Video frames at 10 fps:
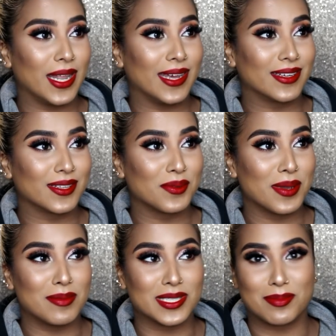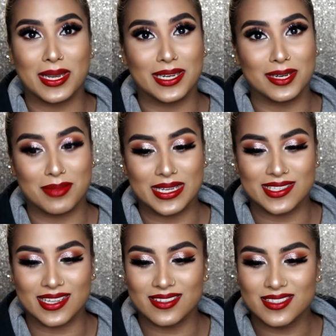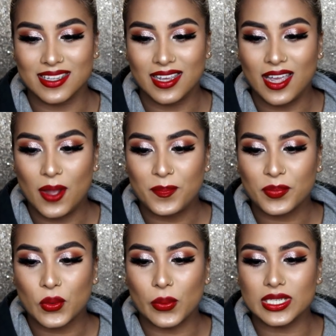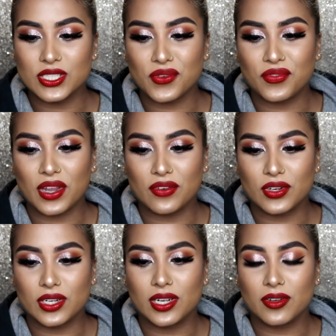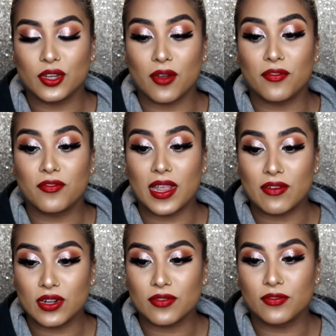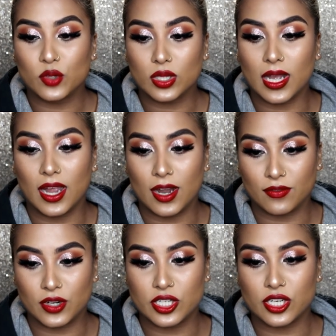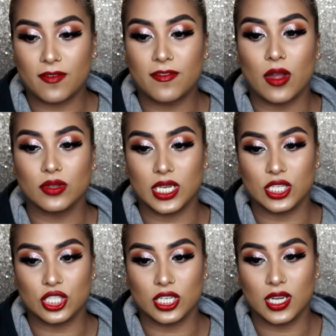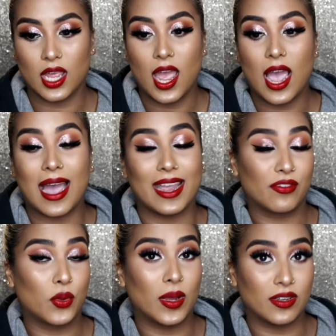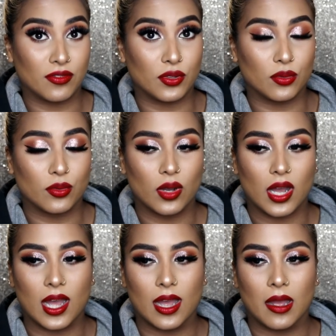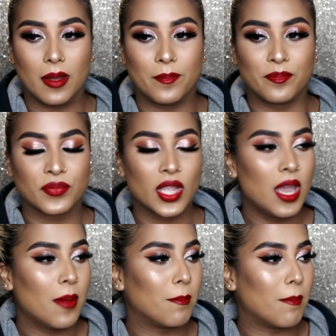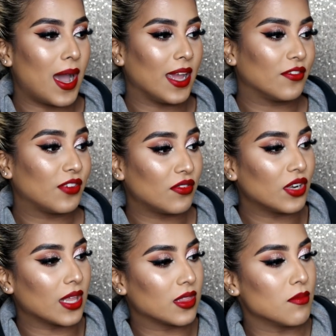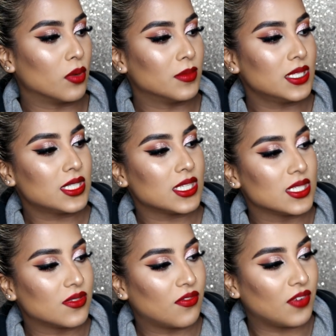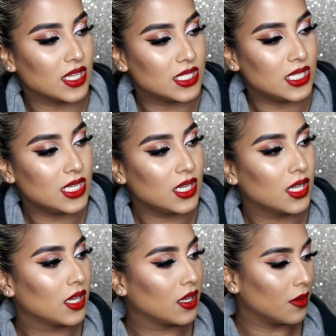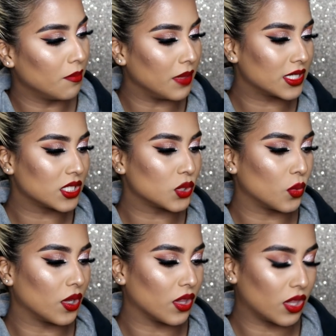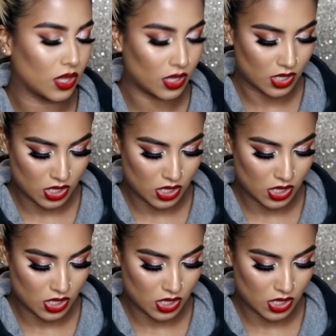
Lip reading: like the way I'm explaining it makes sense. What is your favorite full coverage foundation? I have quite a few. My favorite at the moment is Fenty mixed with